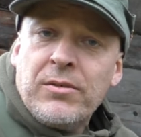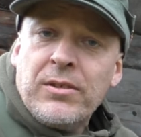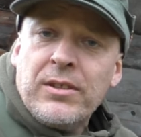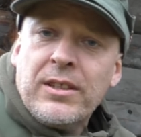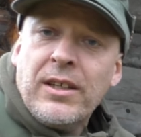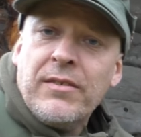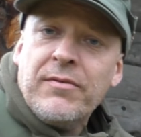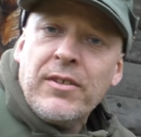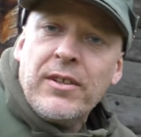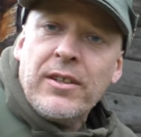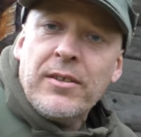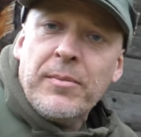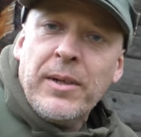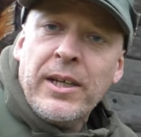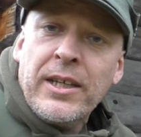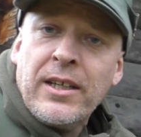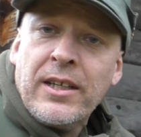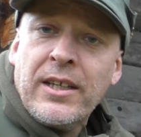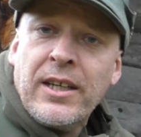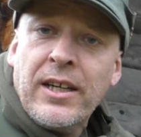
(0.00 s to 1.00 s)
You can definitely
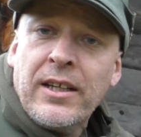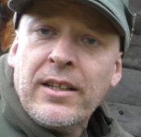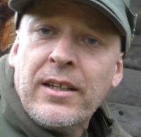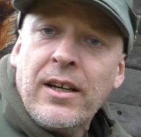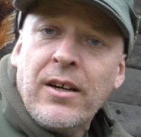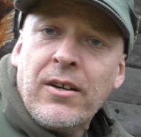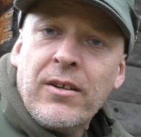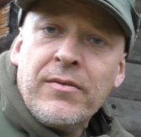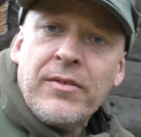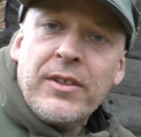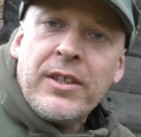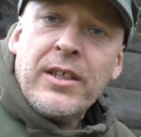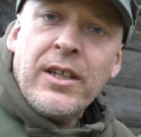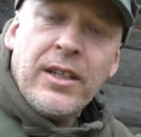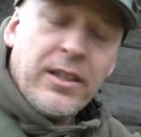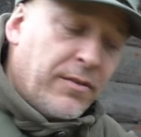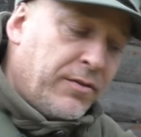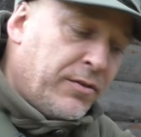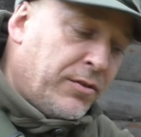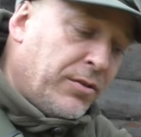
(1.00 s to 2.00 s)
make a candle out of a
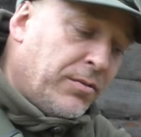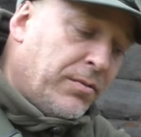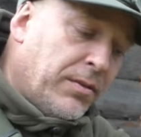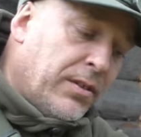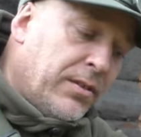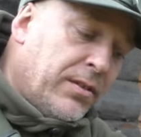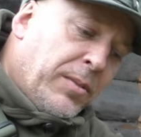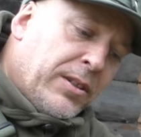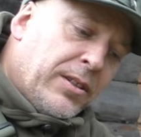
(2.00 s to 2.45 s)
can of tuna.